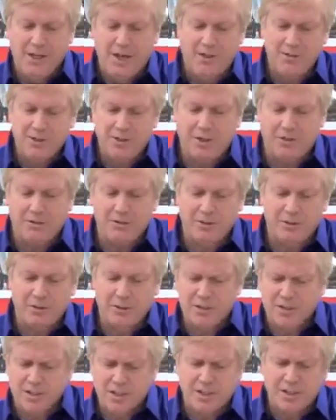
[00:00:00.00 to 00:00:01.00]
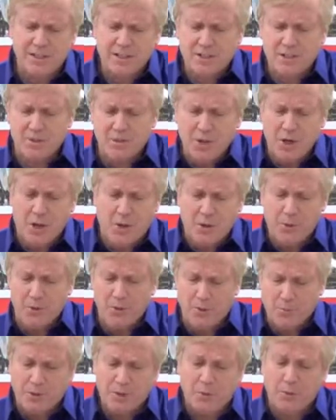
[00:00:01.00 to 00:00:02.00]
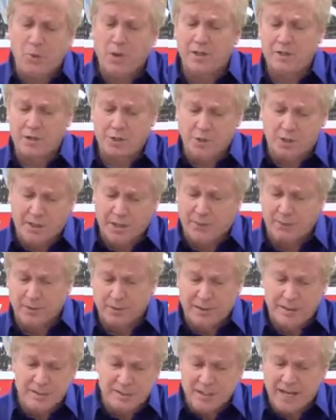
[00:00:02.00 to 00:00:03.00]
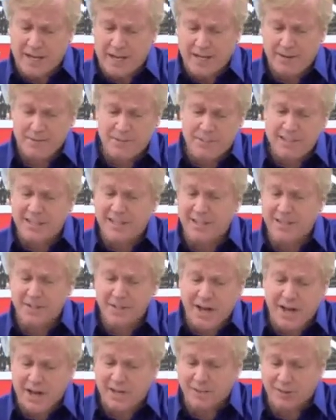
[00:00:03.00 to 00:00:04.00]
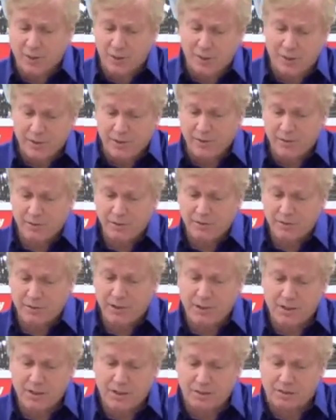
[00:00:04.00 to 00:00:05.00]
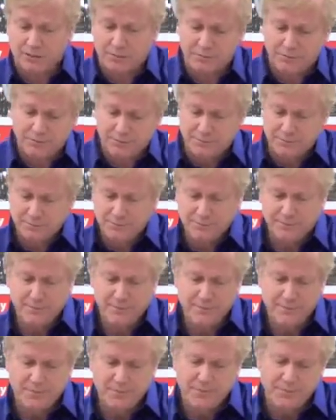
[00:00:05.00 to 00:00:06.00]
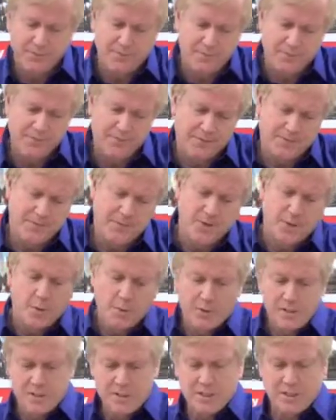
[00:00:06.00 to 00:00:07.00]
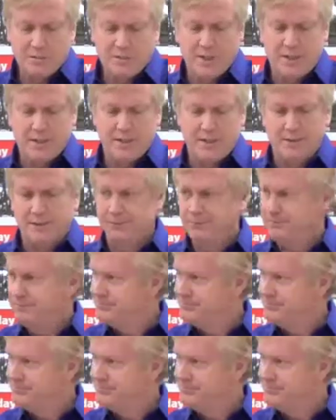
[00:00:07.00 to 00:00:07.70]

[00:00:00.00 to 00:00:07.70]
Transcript: I'm showing you this so that you know, no matter what you cut with these knives, they're not going to go dull. What are you seeing right here?